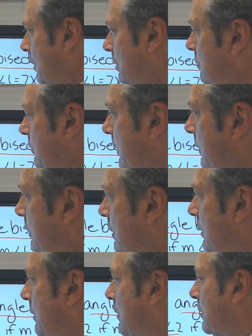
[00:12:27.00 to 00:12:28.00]
Okay,
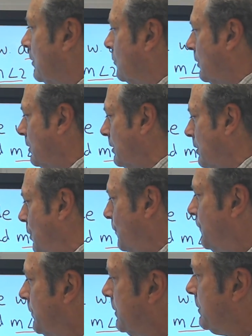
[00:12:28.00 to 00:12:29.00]
well,
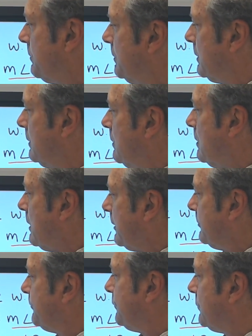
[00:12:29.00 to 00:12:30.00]
hopefully you're thinking, all
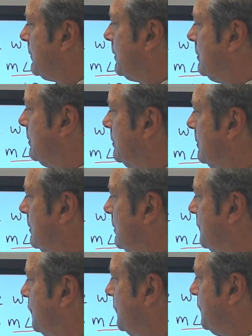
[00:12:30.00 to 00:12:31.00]
right,
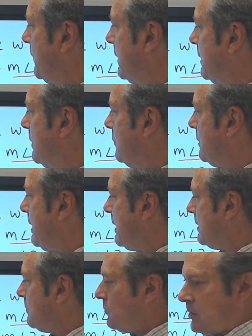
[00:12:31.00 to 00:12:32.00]
if we find out what
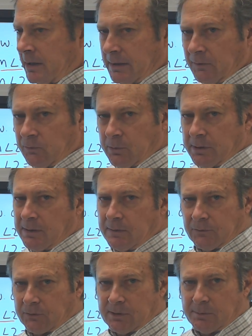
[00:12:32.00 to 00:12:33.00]
angle 1 is, we know
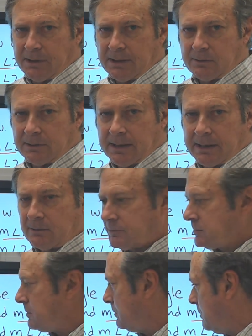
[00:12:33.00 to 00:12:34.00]
it's going to be equal to angle
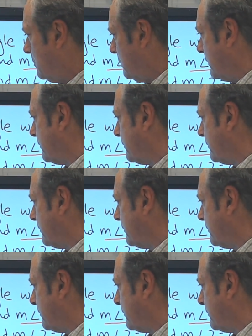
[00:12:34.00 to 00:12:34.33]
2, don't we?